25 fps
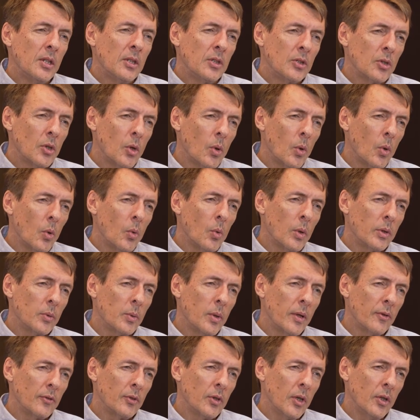So what
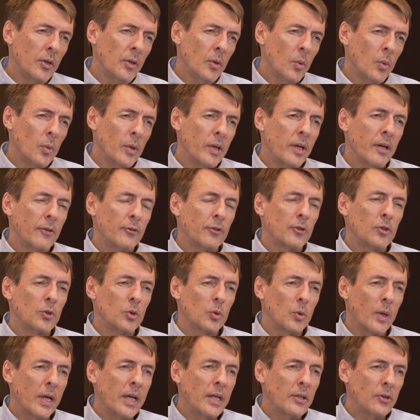we have done, we have
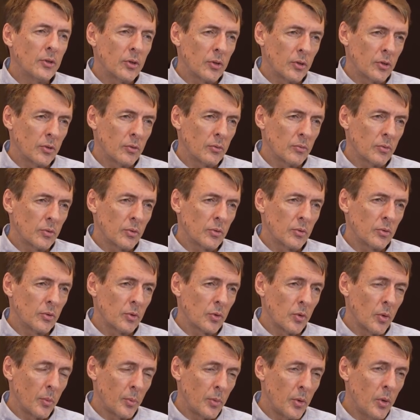trained
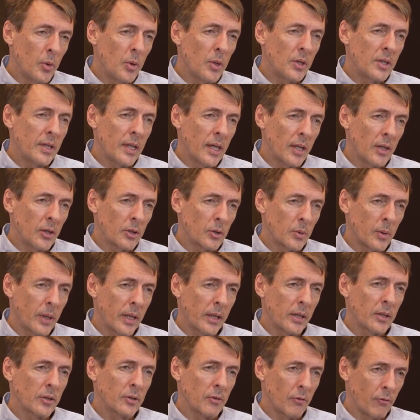community health
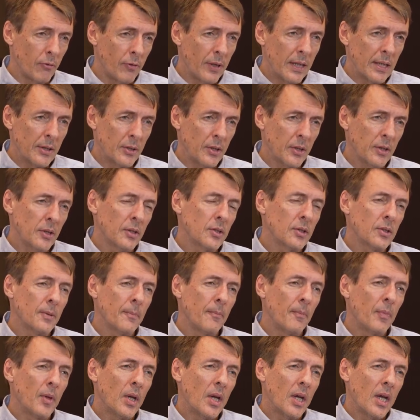workers, villagers,
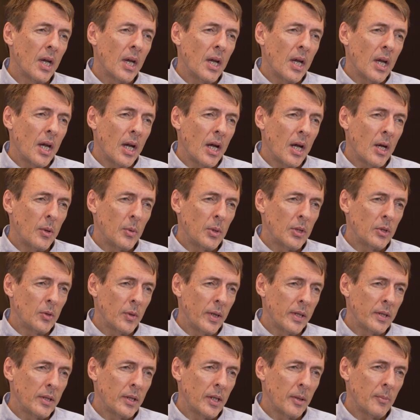and we
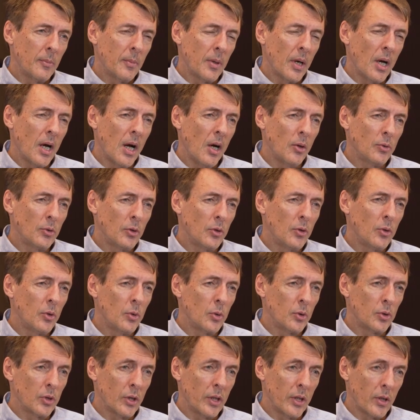trained them how to
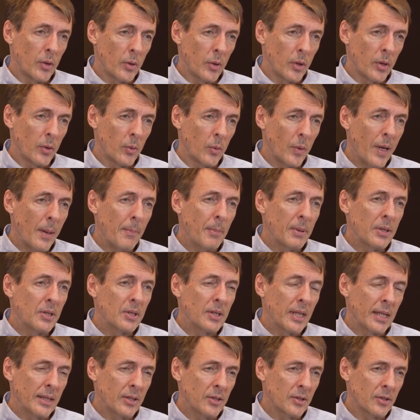use a rapid
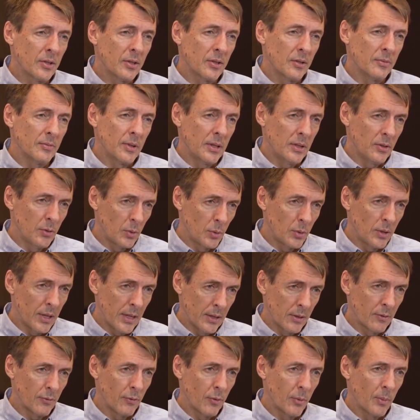test, uh, to
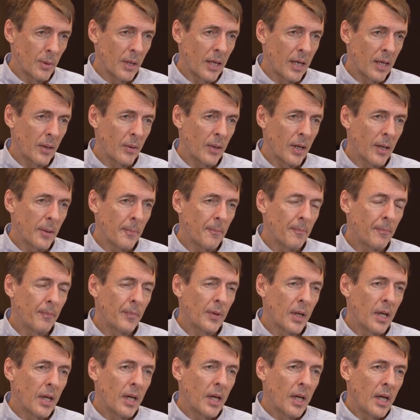test for malaria,
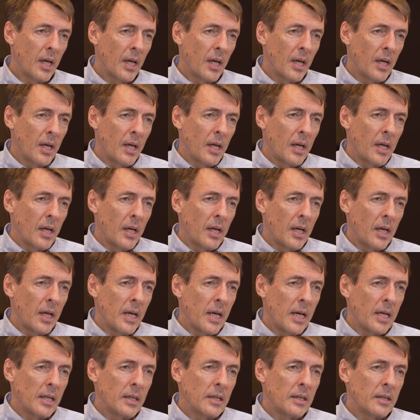
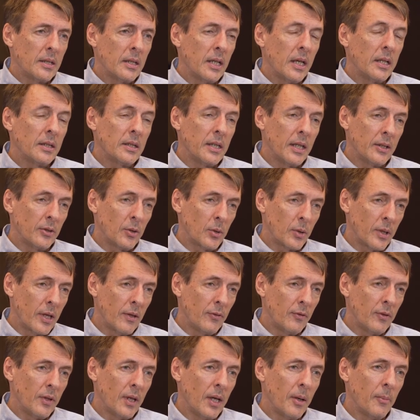and then to
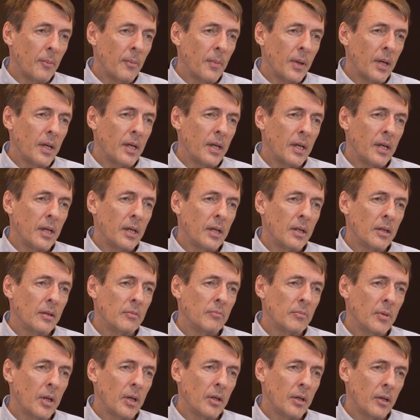give them
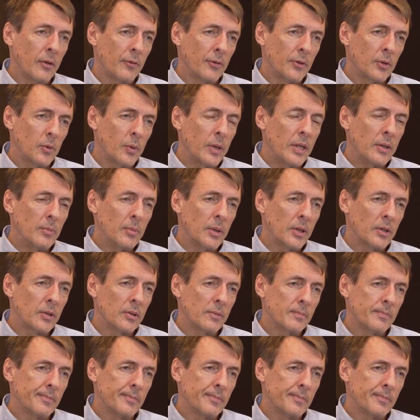uh, enough treatment.